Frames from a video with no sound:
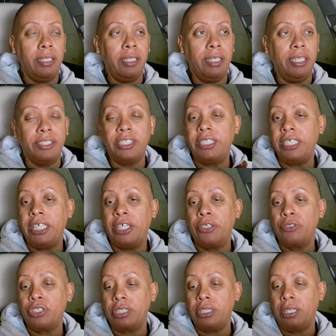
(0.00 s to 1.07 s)
it's the
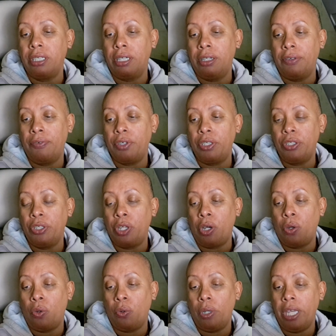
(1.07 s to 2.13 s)
energy of,
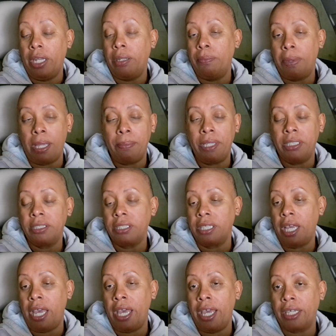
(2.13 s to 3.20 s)
and maybe it's an
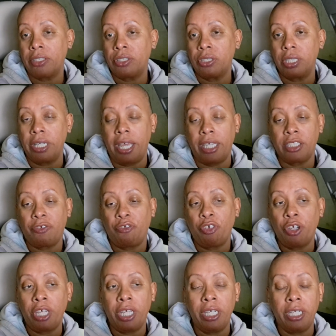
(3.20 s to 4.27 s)

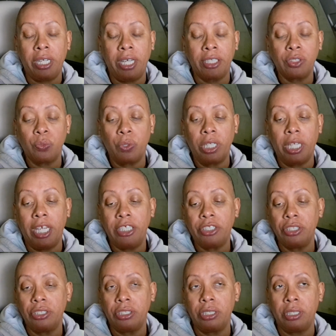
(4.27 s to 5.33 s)
ex-friend, an
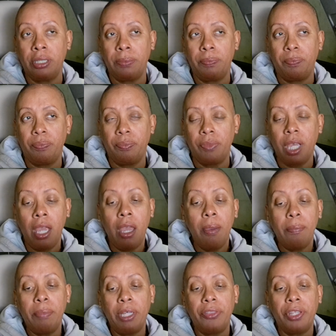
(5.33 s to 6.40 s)
ex-relationship,
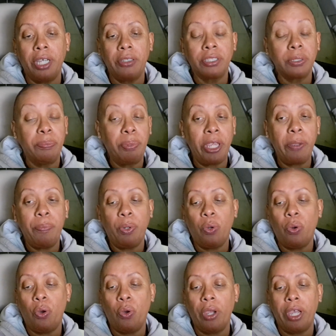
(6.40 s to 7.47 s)
but there's some people
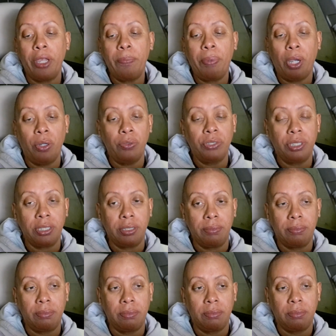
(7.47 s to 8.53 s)
or a
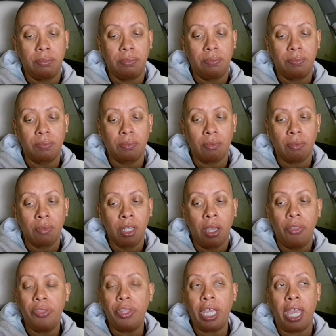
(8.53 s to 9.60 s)
person
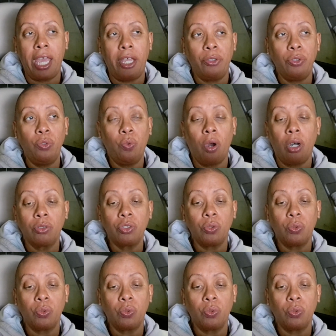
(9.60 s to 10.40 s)
that you walked